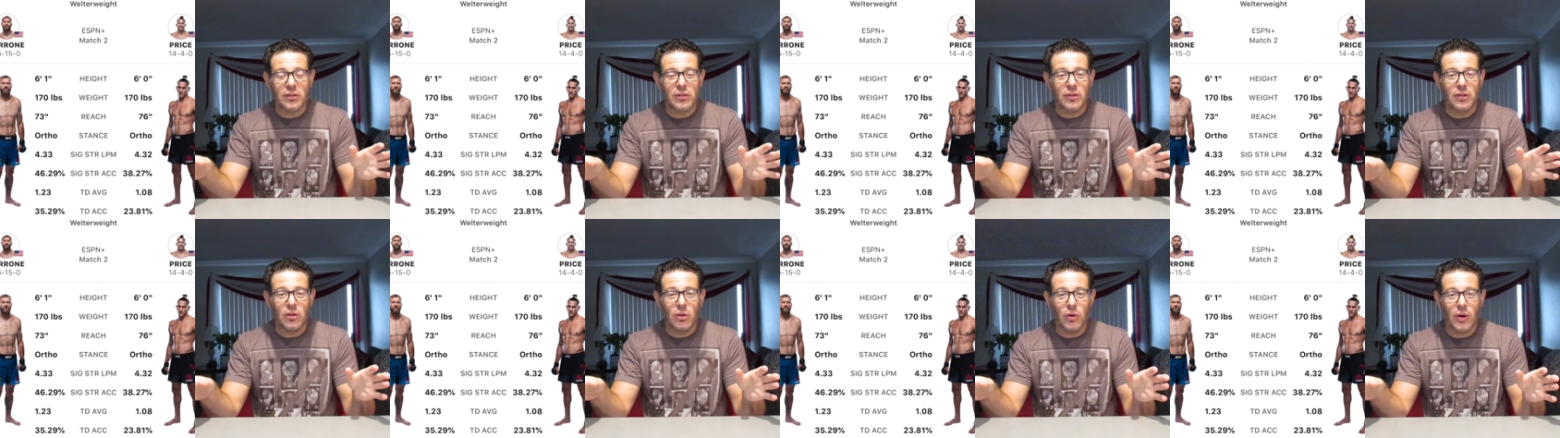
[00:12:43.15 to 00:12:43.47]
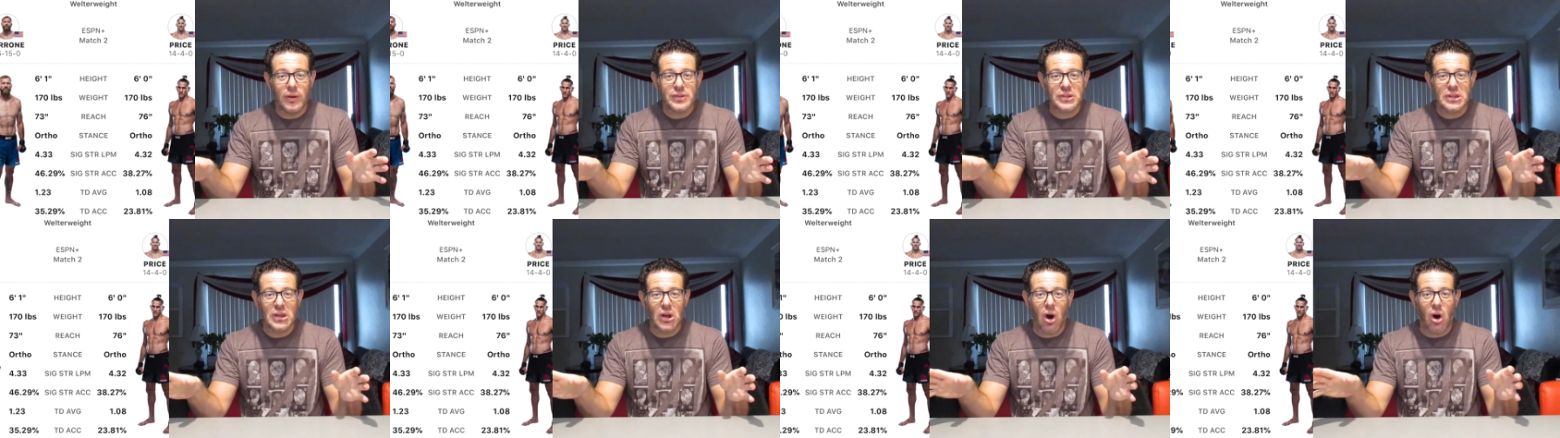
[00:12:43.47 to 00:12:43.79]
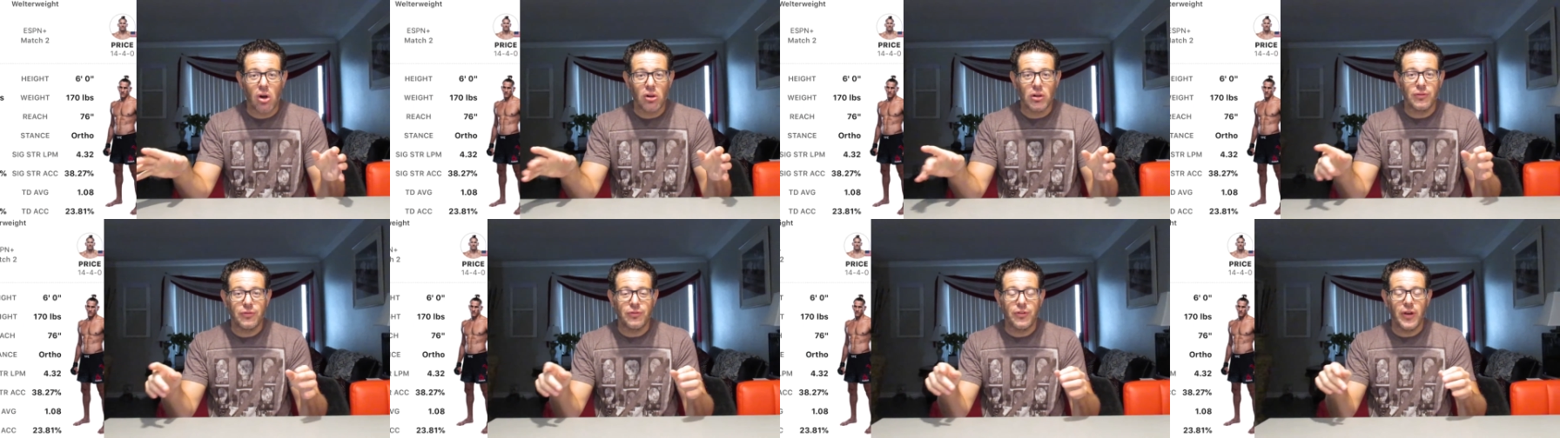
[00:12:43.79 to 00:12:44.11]
the UFC
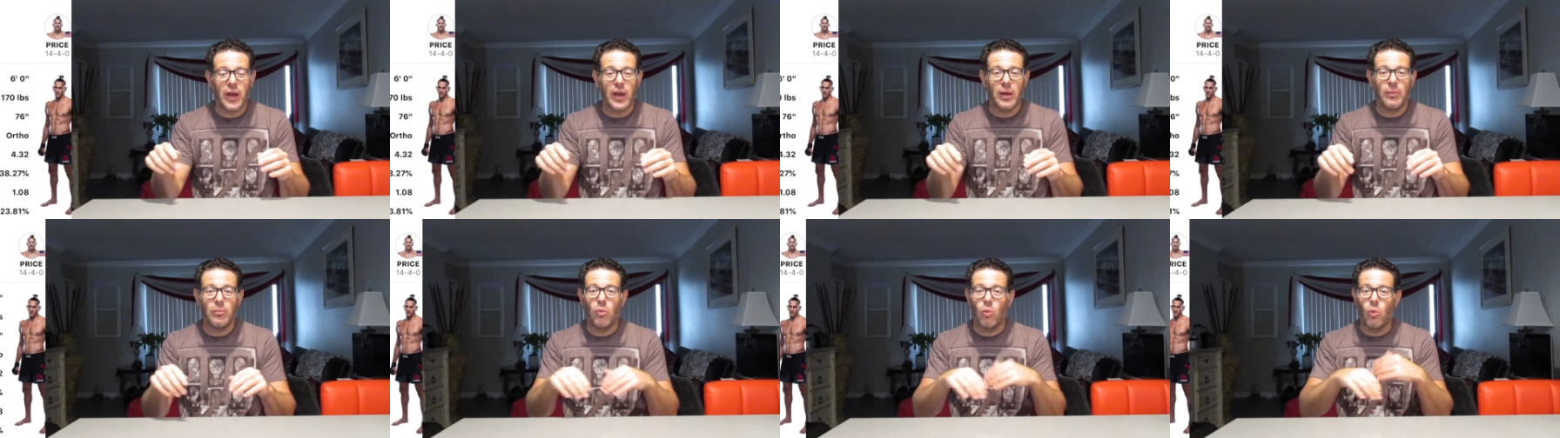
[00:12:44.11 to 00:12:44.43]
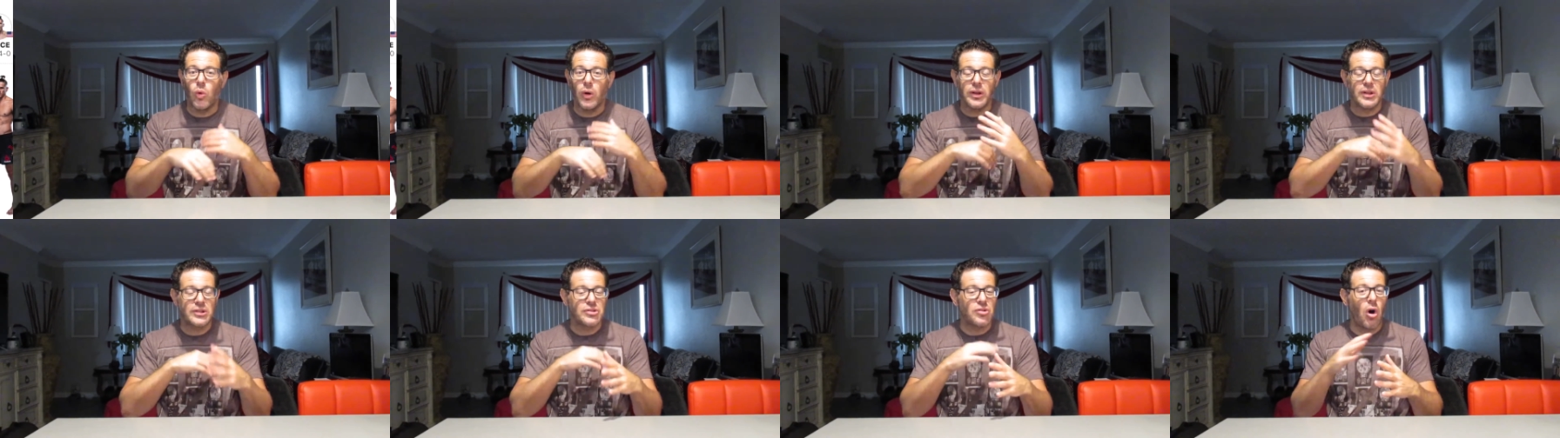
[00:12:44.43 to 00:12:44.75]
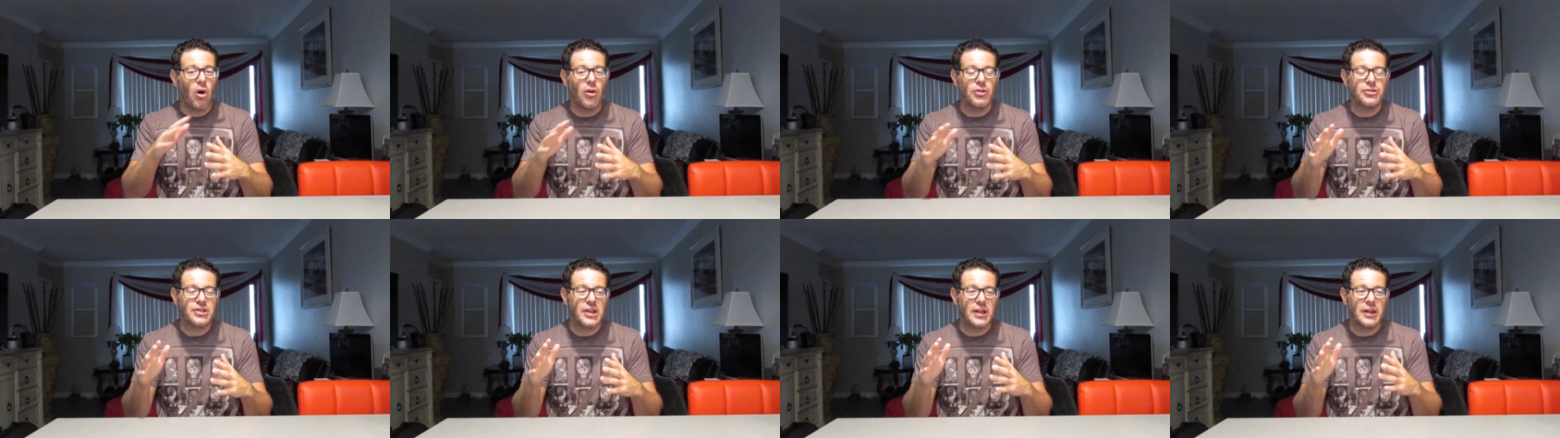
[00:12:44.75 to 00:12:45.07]
Hall of Fame when it's
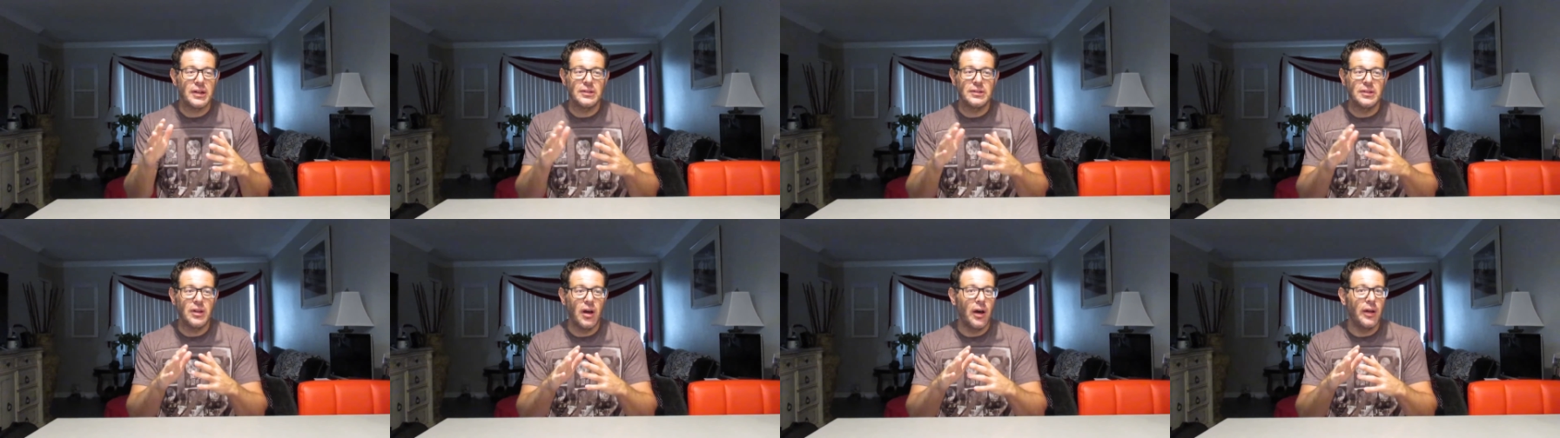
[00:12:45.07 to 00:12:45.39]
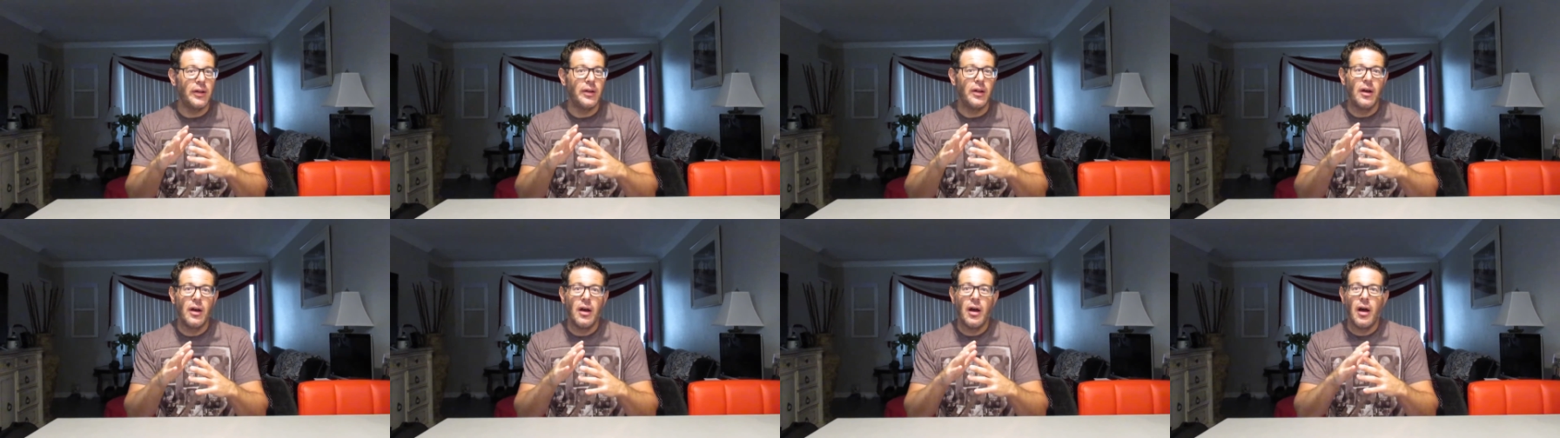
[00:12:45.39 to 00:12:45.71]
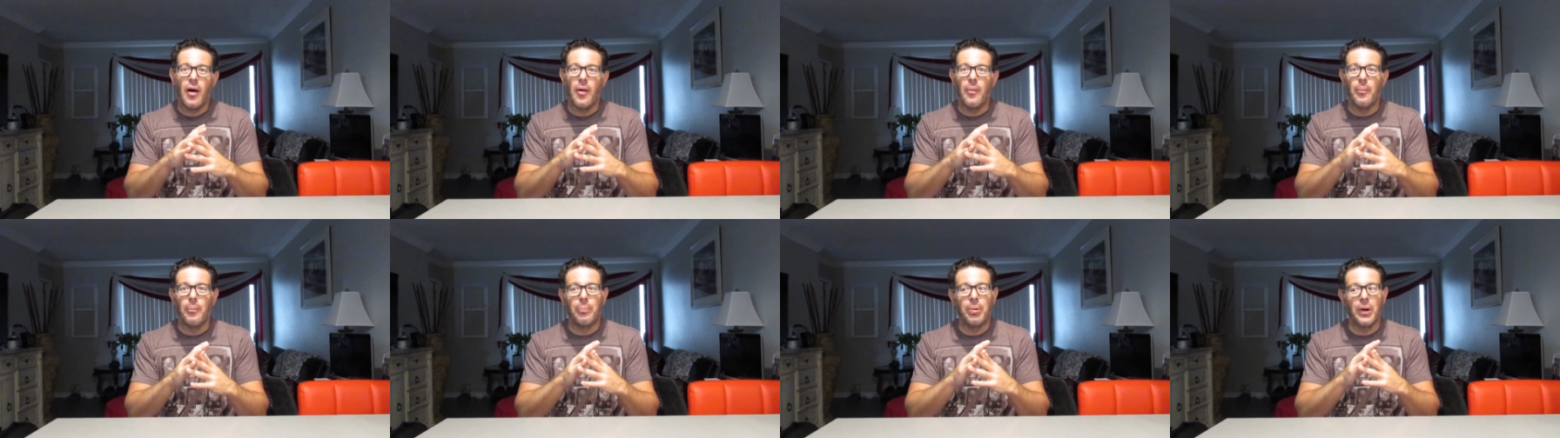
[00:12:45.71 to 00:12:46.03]
all said and done,
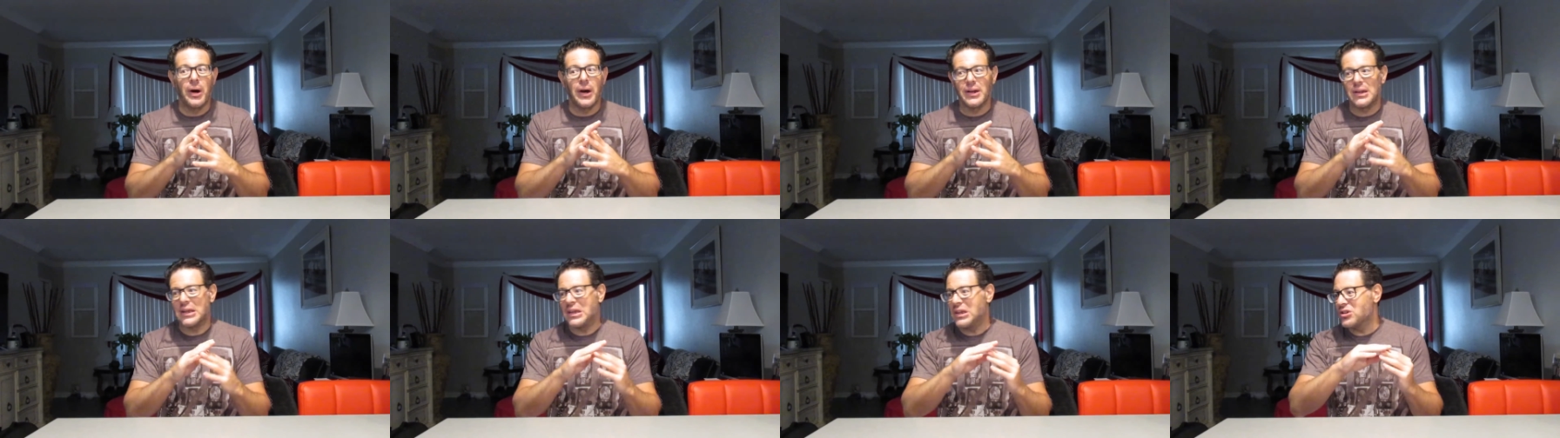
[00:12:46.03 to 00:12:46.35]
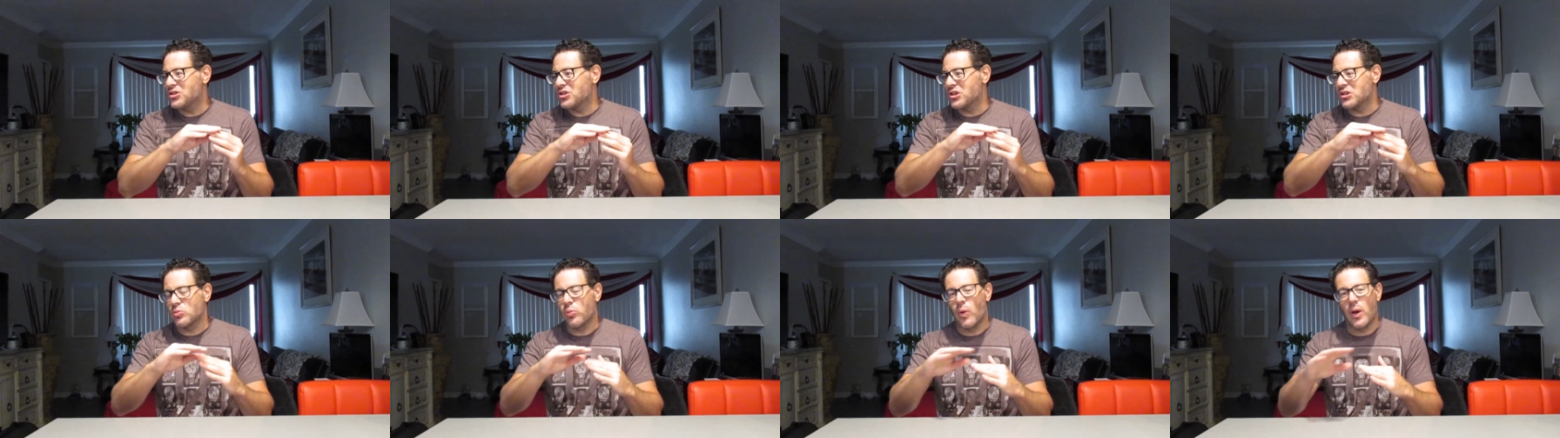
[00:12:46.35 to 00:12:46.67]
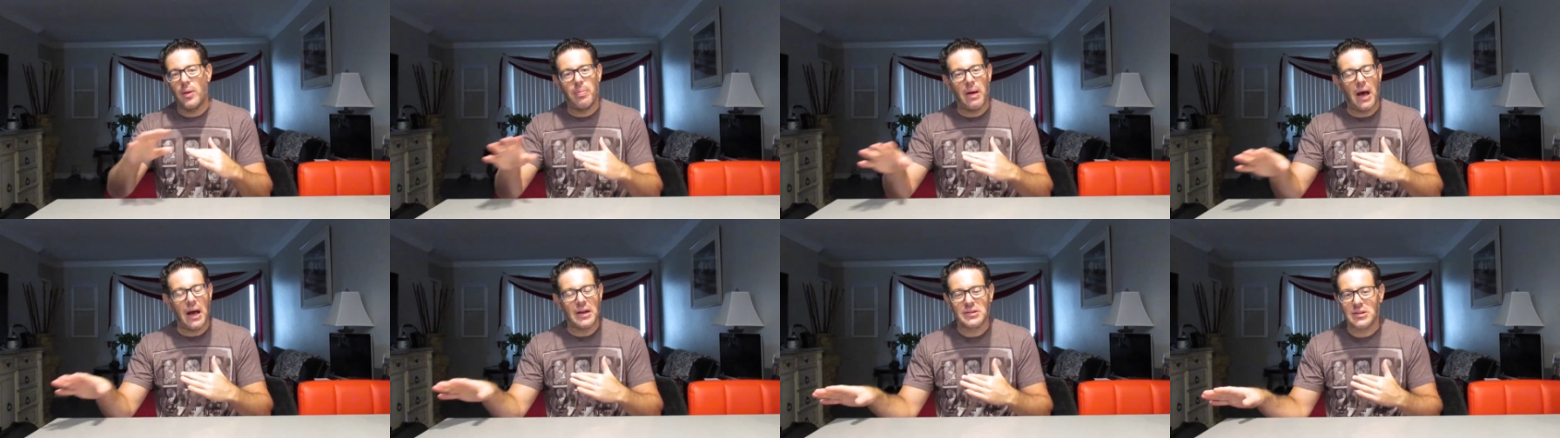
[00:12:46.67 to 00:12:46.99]
but he's just
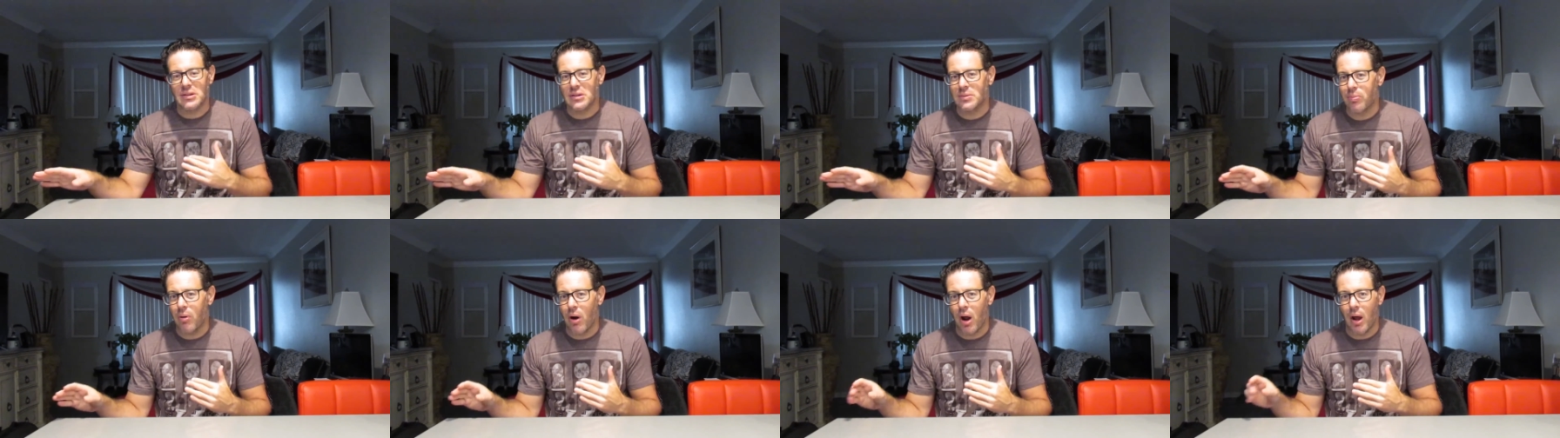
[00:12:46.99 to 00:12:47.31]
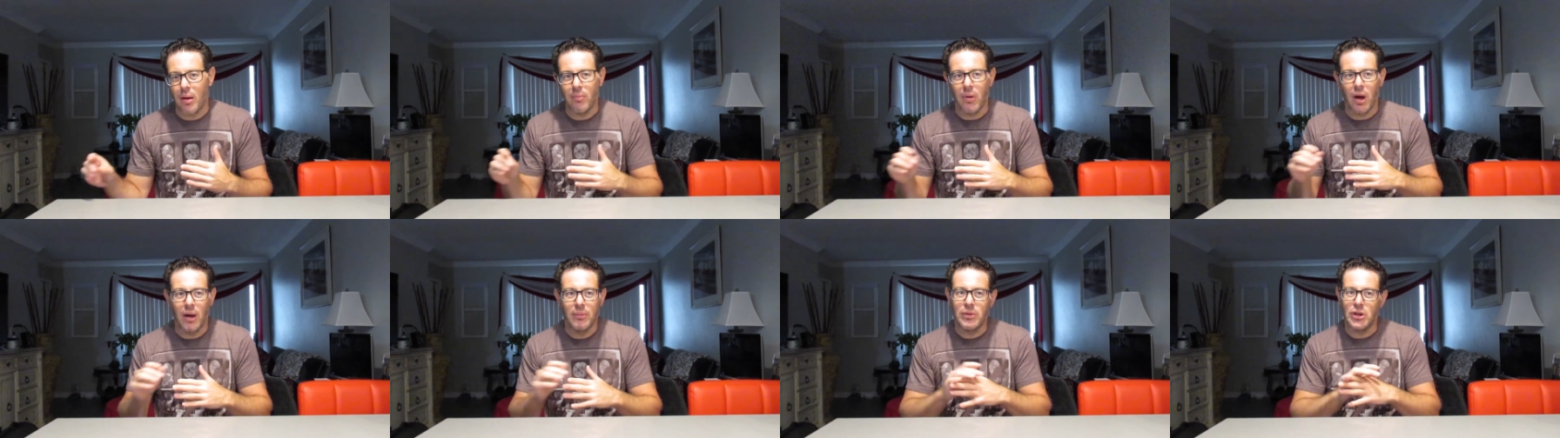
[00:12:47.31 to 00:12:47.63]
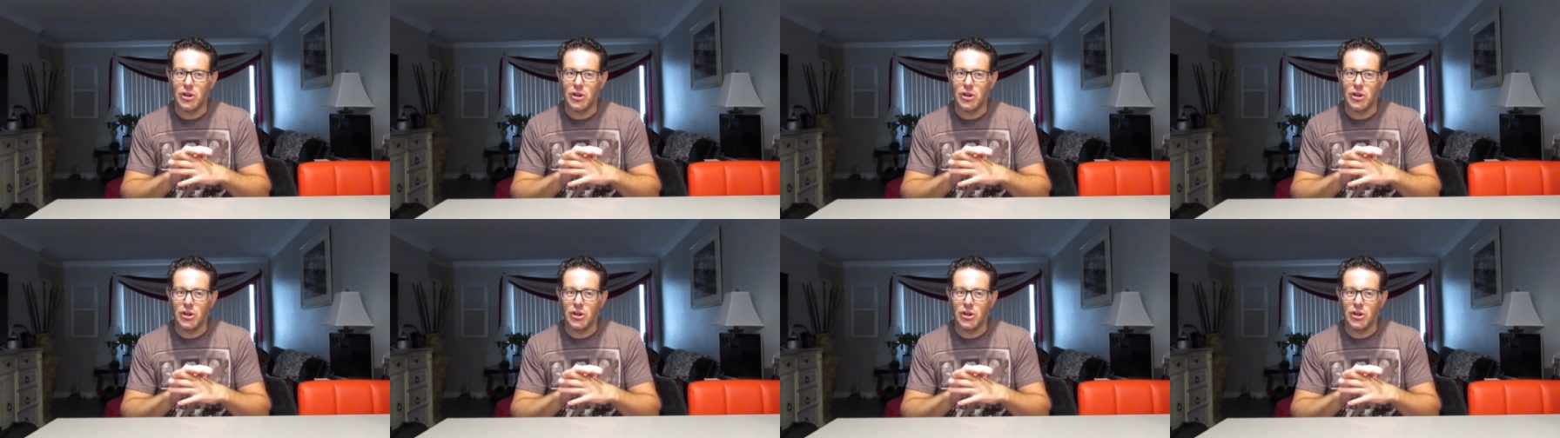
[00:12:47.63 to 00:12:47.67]
way past his prime.